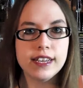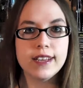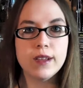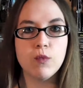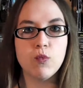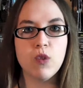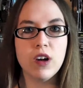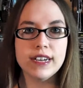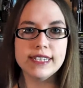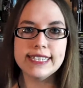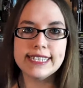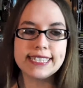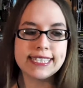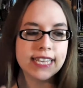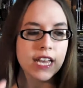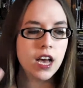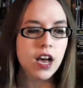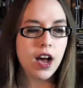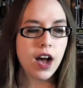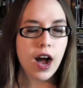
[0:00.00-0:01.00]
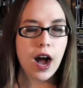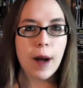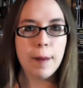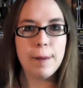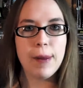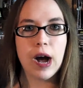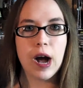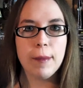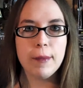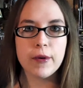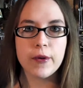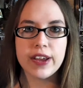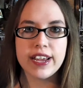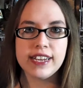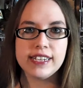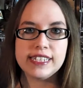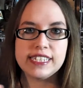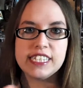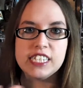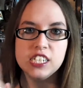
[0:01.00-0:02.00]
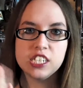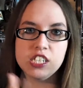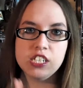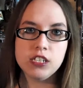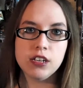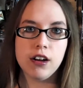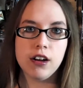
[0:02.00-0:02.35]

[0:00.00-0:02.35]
It was a Pomeranian